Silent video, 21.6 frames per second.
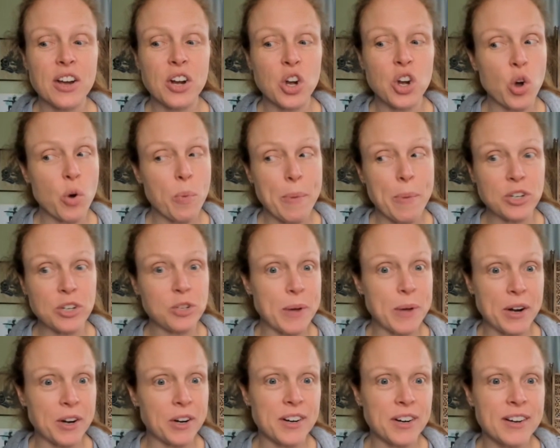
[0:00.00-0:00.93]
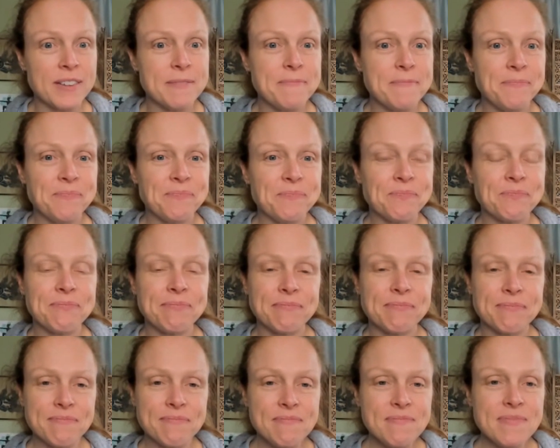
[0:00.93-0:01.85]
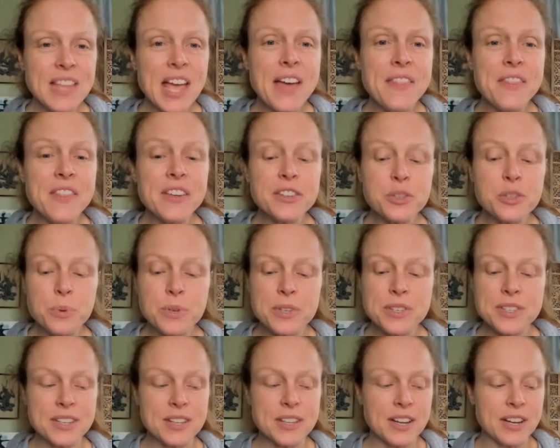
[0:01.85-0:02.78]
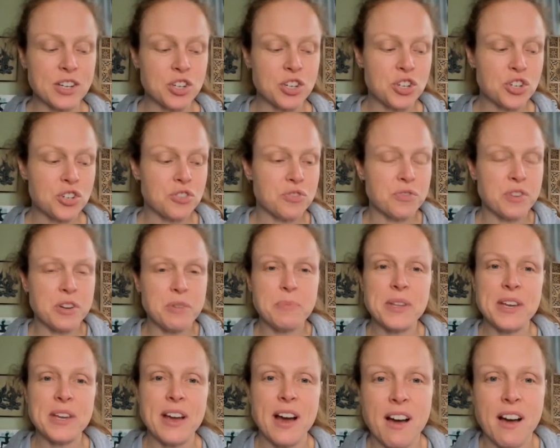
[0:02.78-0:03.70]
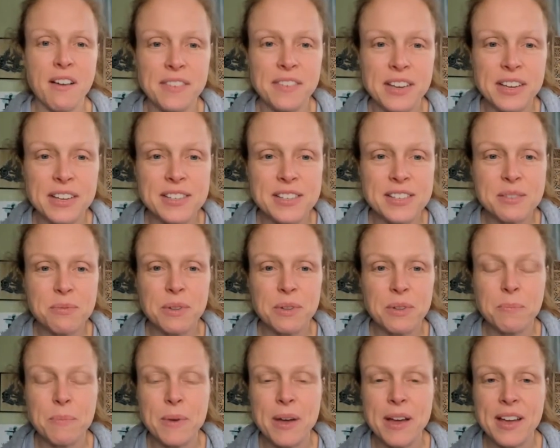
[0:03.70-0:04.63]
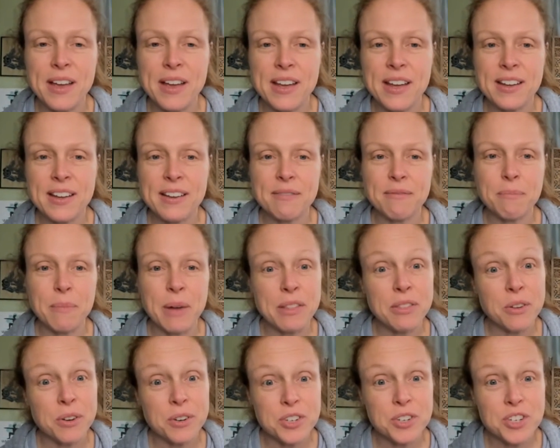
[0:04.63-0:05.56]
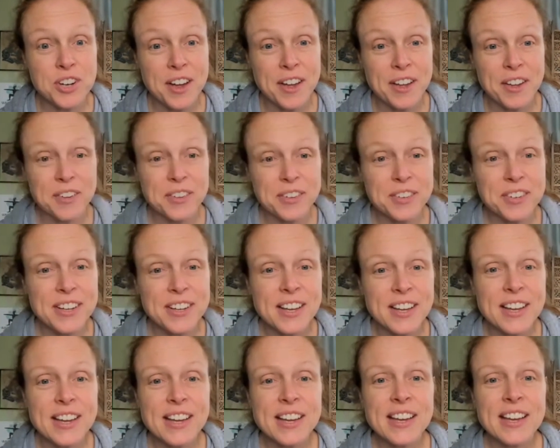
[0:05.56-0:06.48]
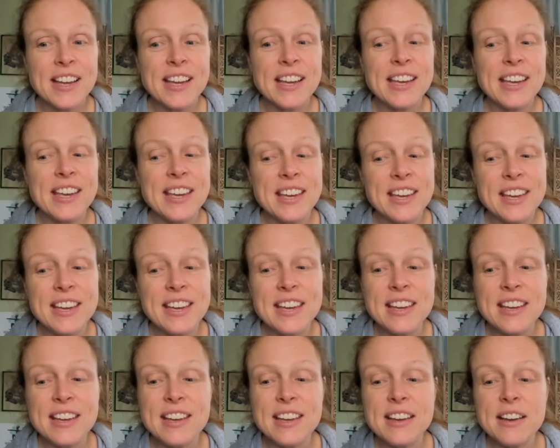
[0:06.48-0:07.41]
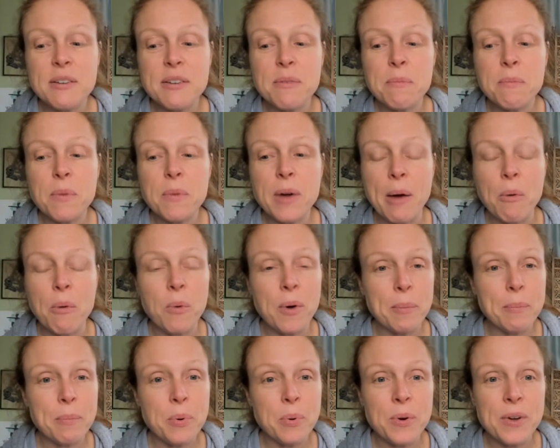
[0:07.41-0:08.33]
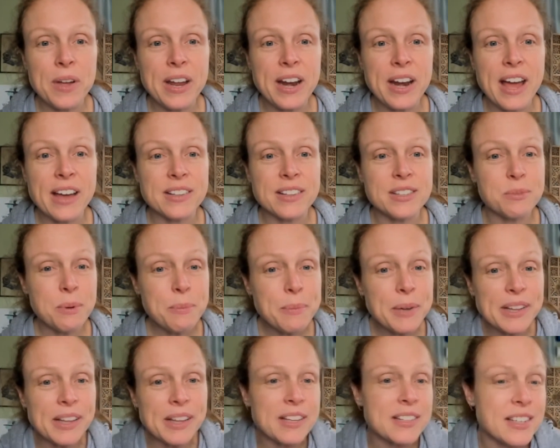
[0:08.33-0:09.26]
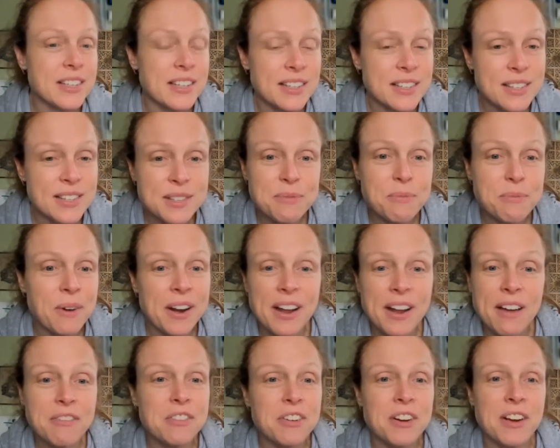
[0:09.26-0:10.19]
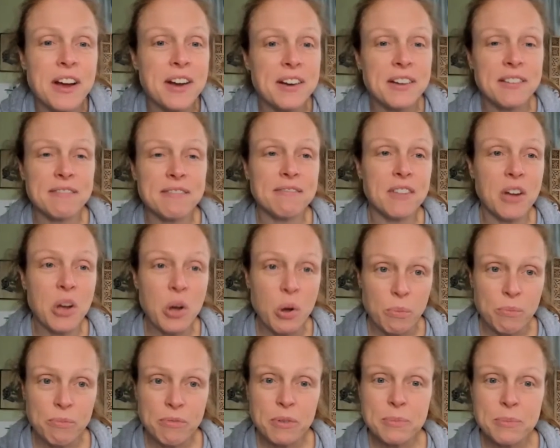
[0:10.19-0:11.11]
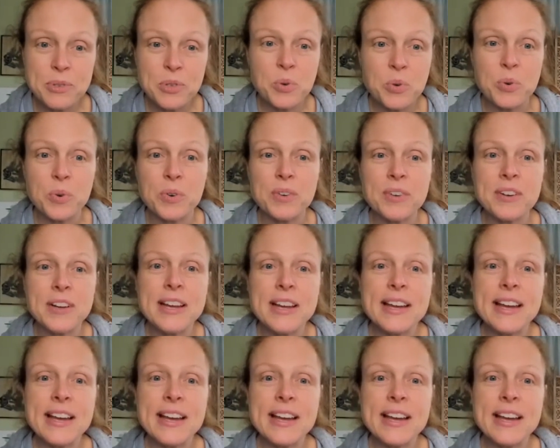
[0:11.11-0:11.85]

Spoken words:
go much better. And this was extremely obvious with my third child. He at one point had swimming lessons right after he got home from school.